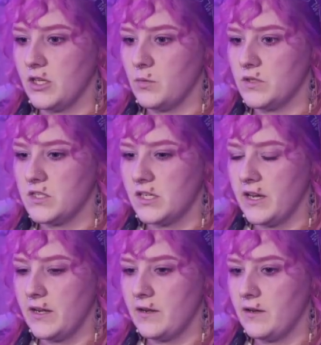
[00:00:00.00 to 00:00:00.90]
they would
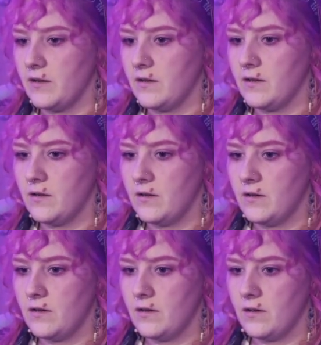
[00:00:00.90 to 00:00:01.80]
say.
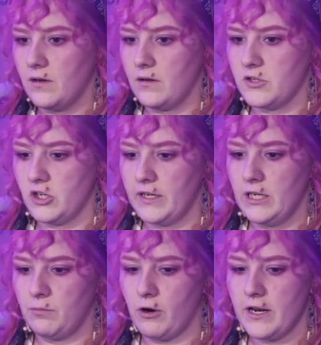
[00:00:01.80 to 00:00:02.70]
Should I
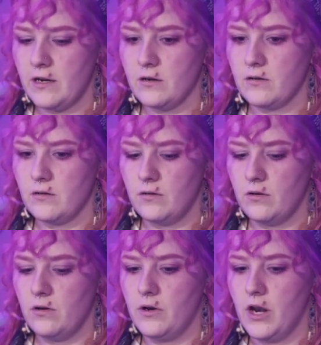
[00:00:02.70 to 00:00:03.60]
keep running?
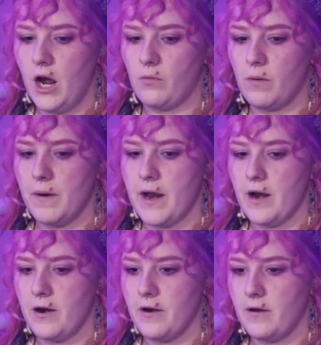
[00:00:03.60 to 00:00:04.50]
Not repaired.